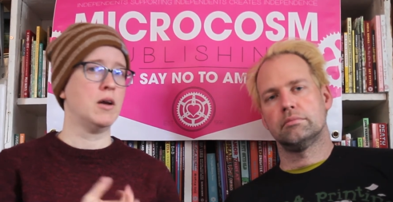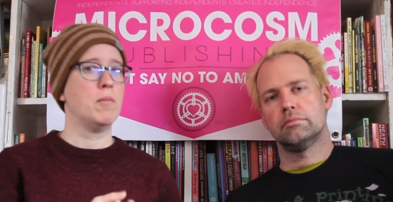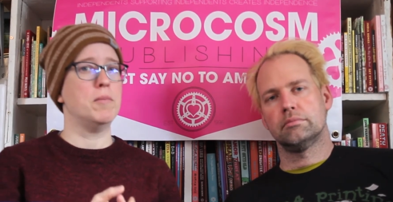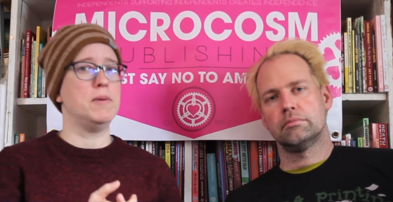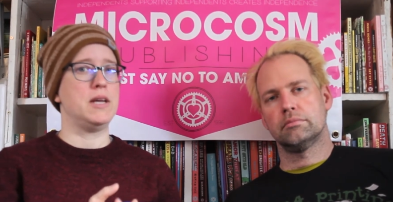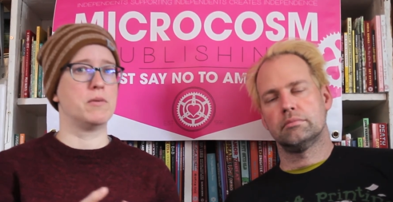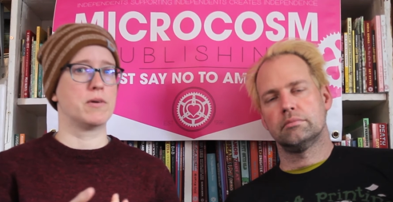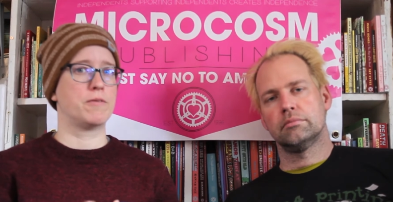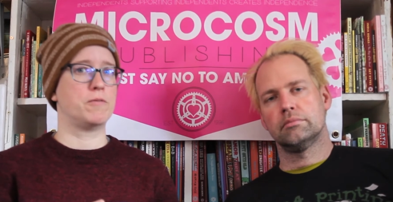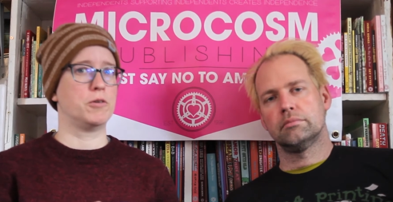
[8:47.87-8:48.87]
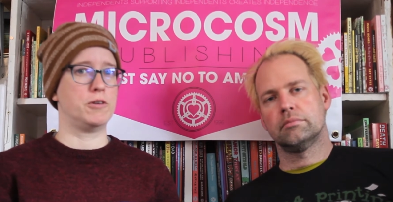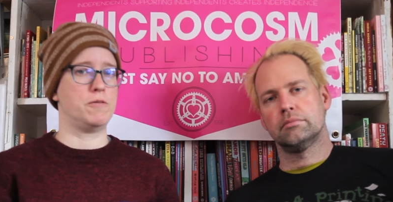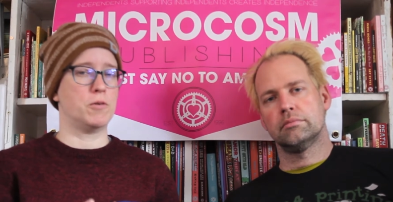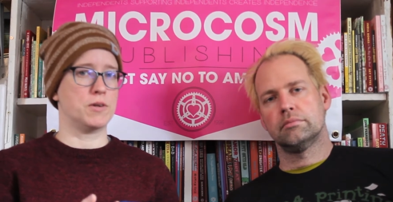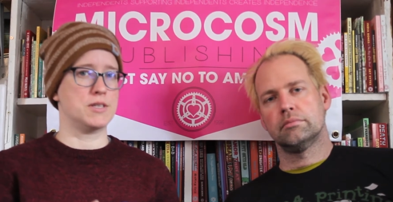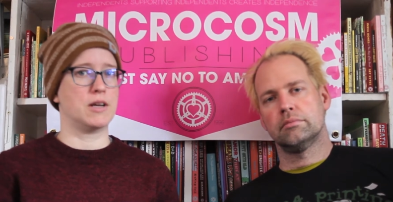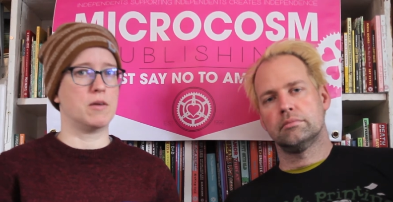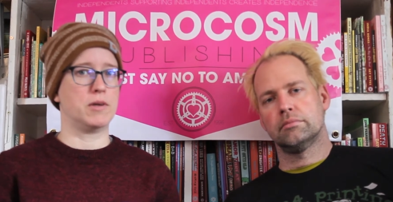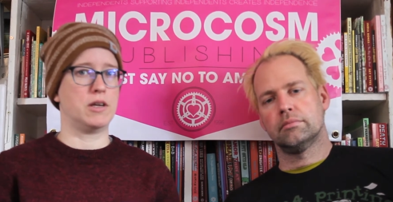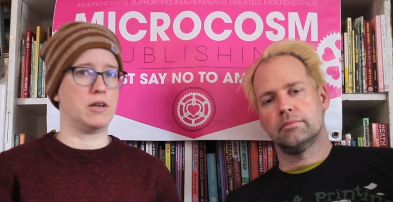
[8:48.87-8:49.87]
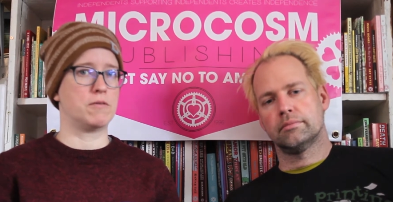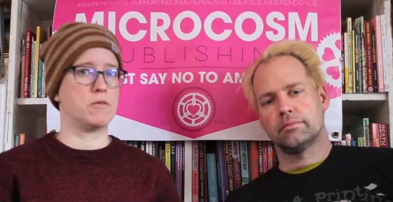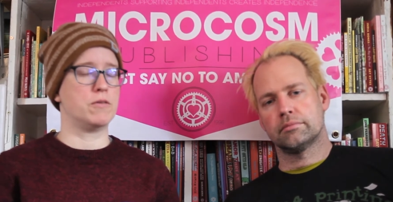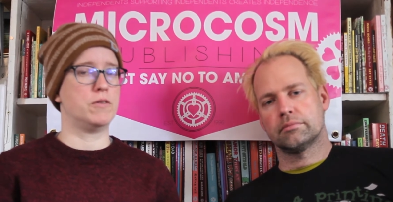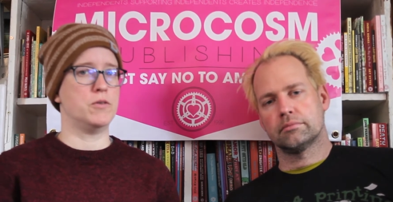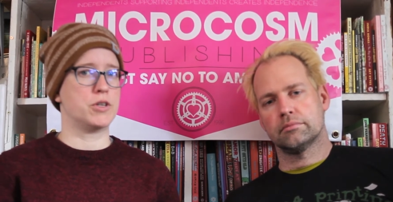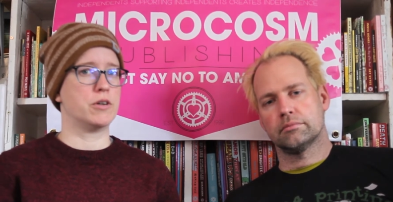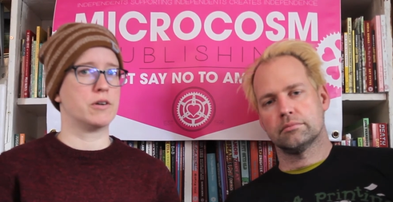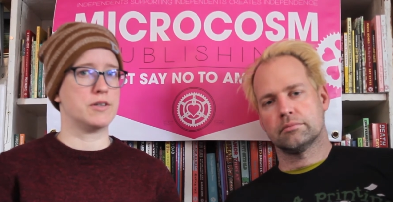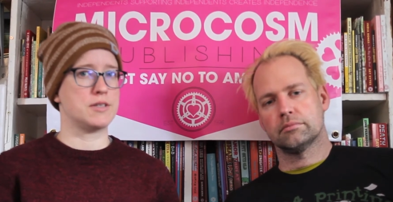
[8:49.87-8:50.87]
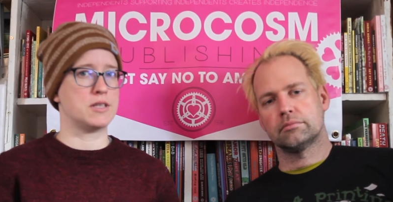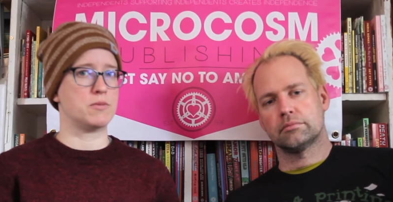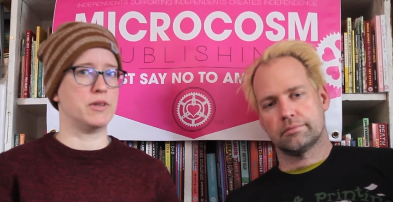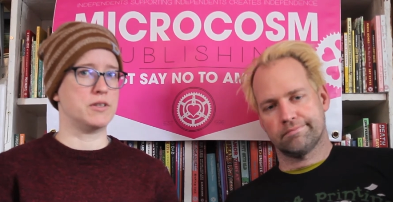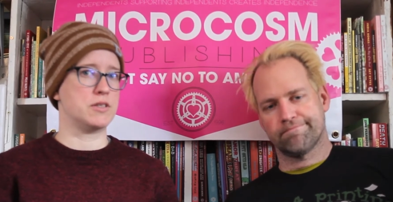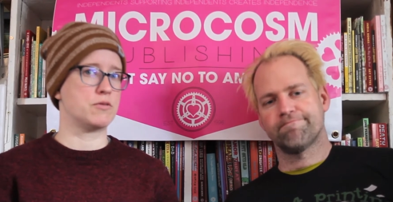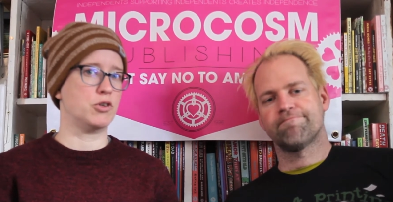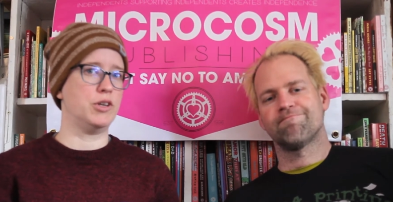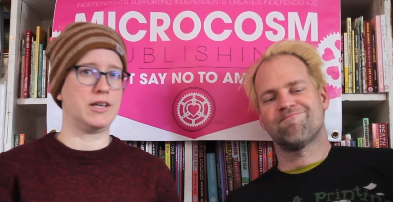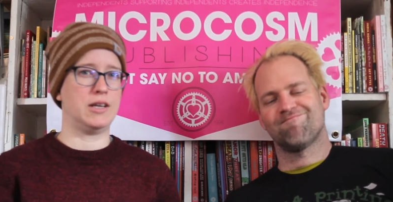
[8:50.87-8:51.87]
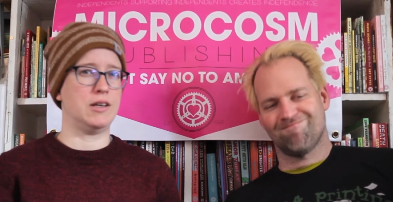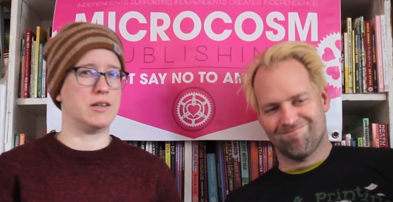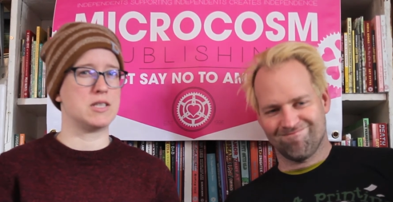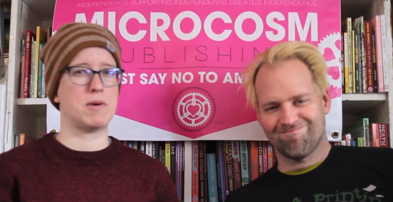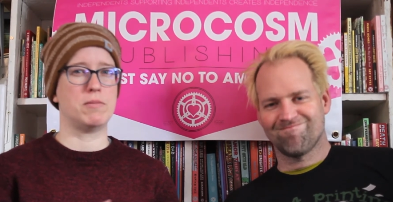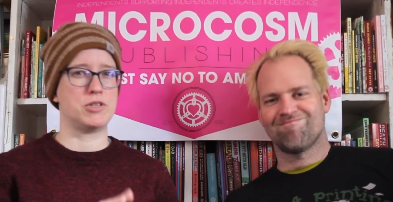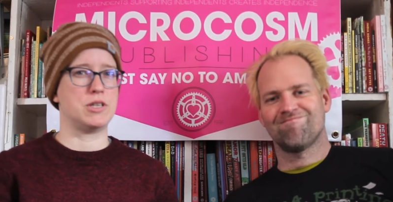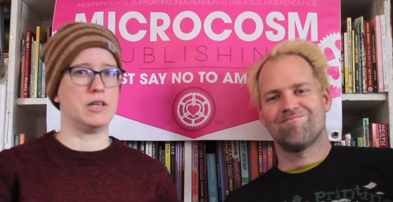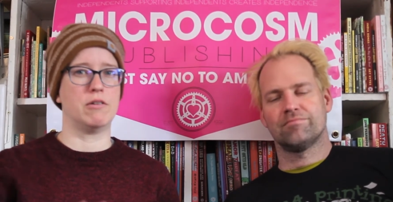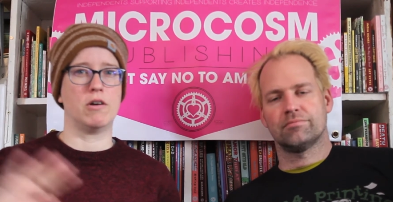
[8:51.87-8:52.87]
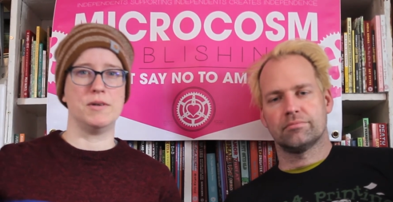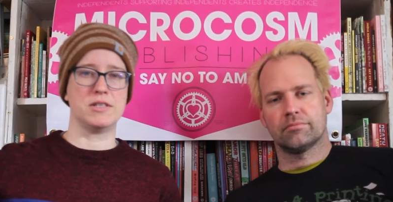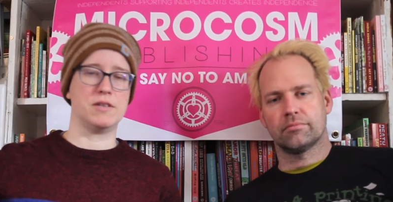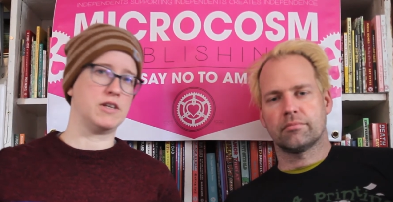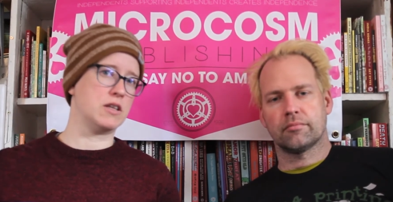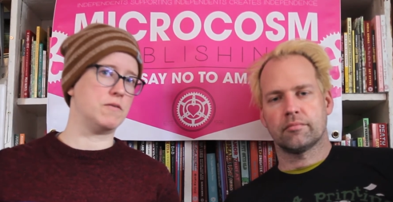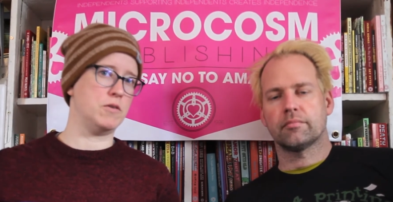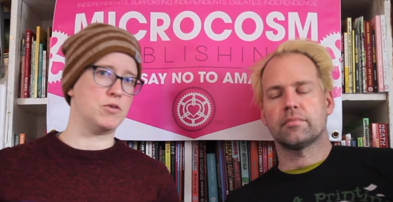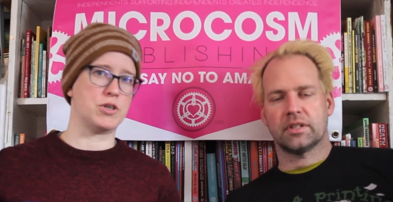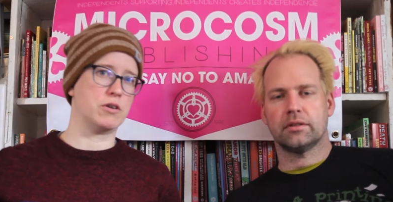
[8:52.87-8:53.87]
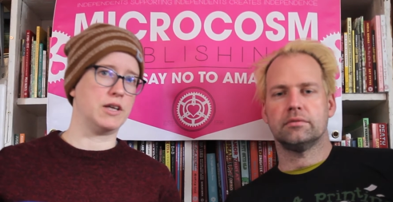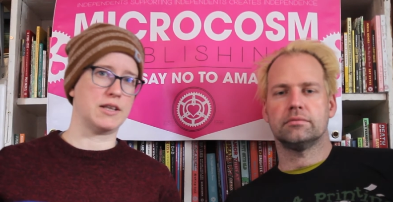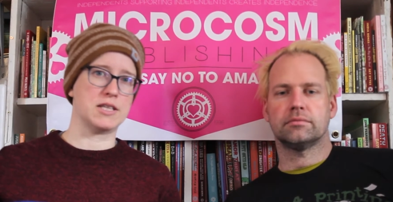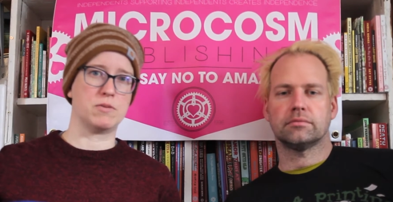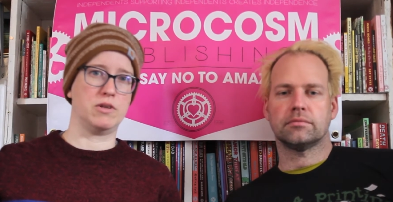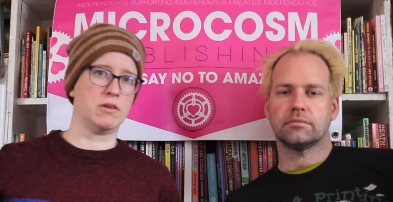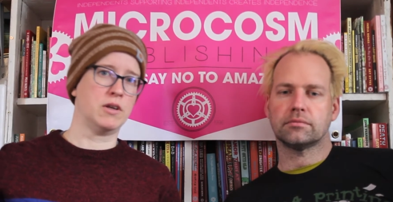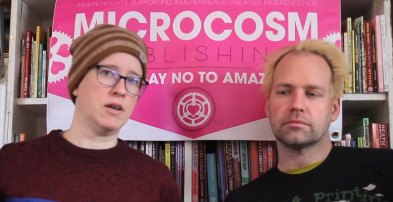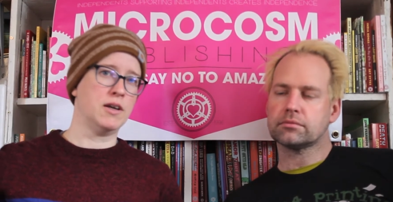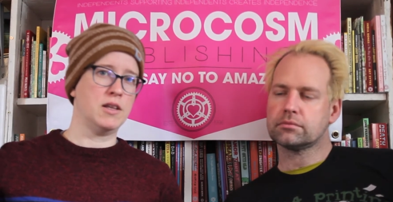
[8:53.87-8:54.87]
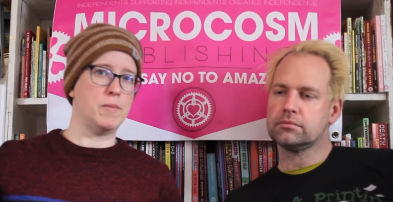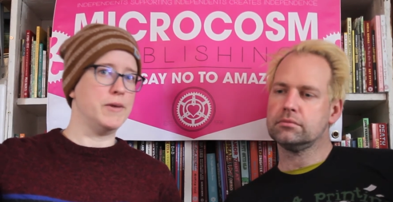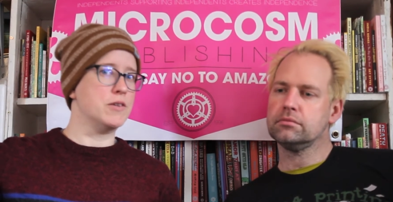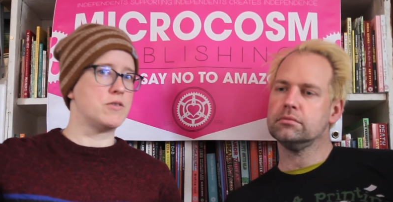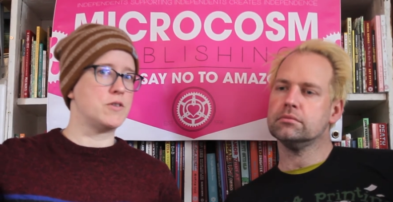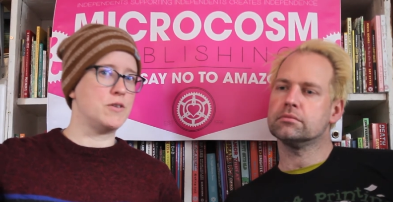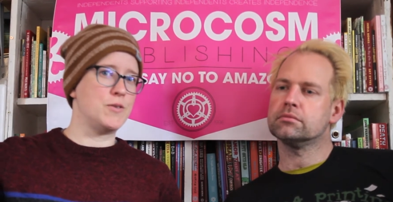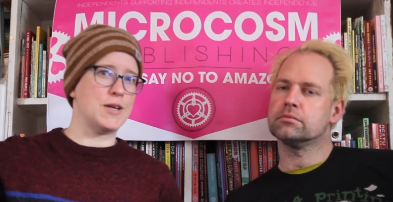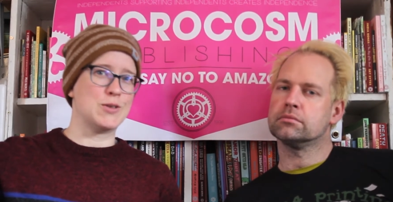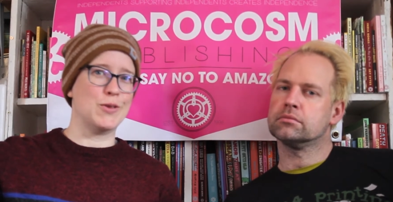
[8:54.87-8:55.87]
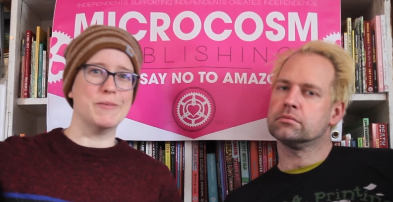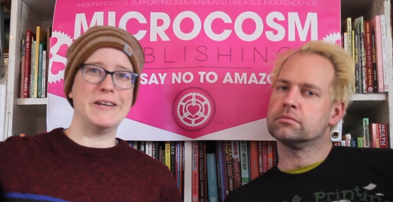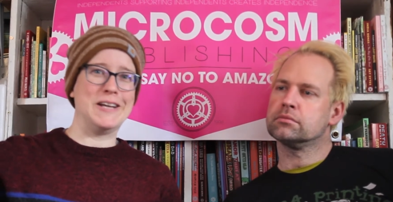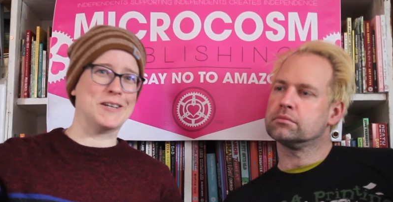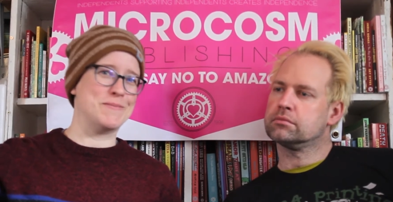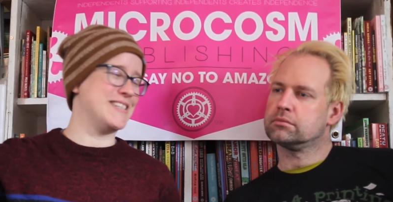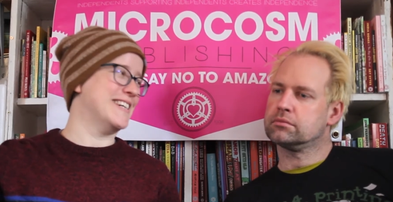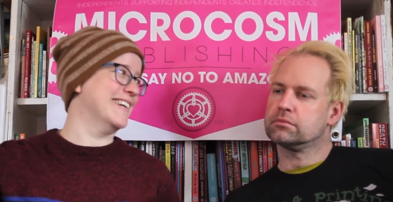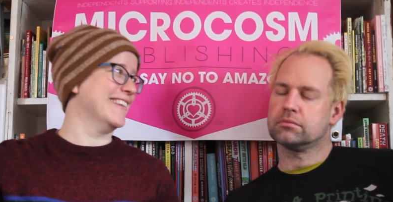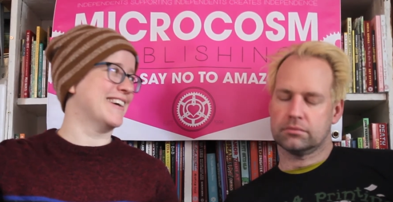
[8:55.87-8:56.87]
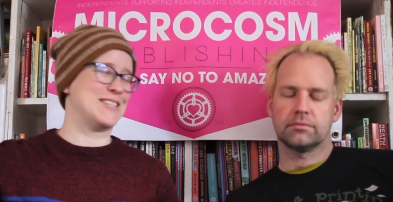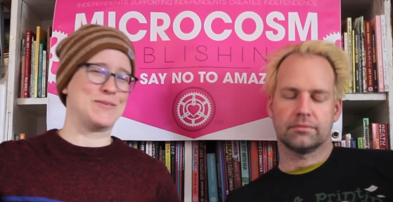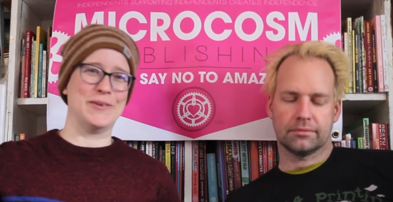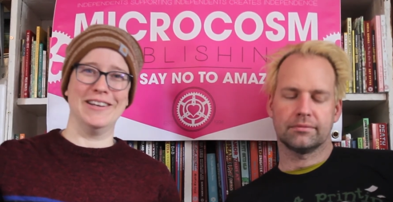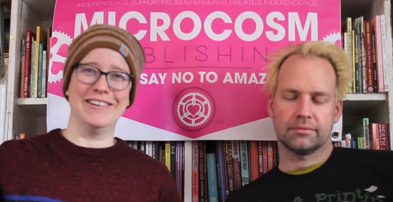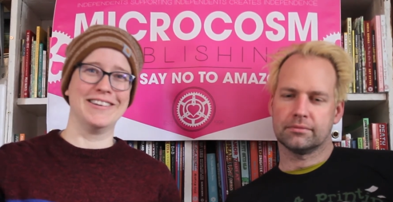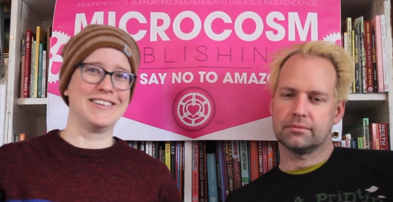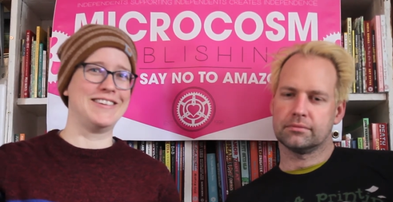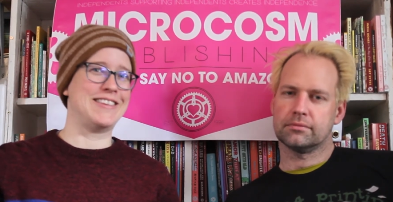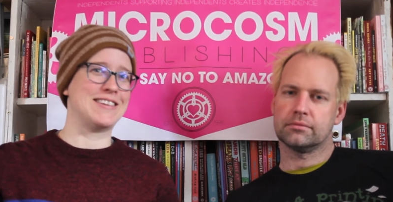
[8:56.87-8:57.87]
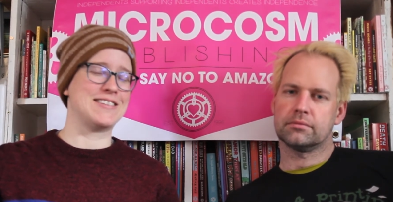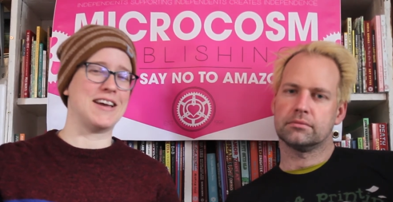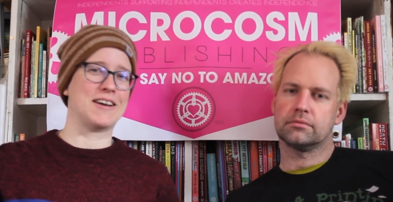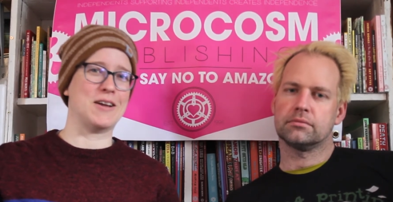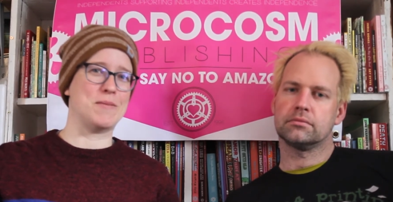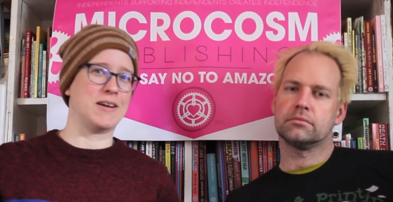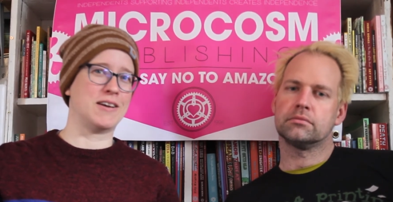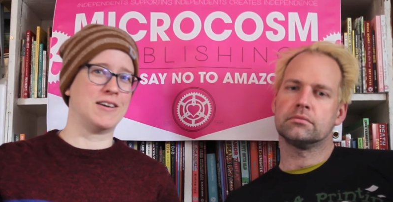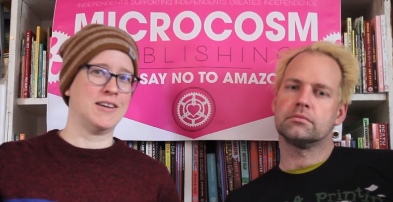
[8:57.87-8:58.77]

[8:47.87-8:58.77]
Speaker 1: But B, we're really focusing on planning for the future because that's when this is really going to hit us. Publishing, you're always living in the future. Like that's when the bills are due. That's when the money comes in. That's when this economic